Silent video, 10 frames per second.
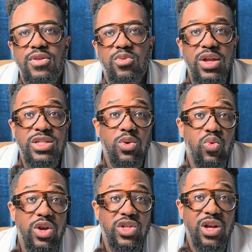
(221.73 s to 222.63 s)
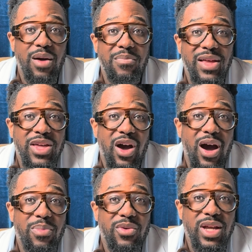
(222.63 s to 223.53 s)
Lorenzi workshop mainly
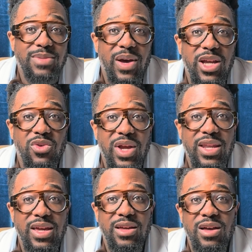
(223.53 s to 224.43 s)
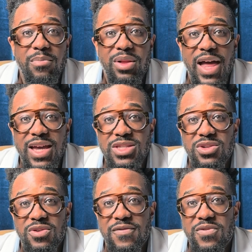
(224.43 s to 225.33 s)
operates by creating
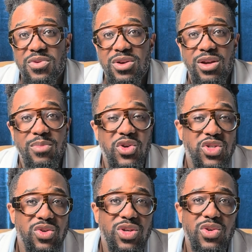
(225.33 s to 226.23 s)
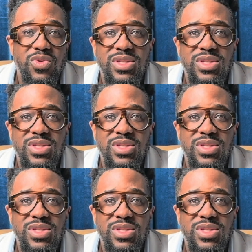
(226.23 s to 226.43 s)
plaster for commercial use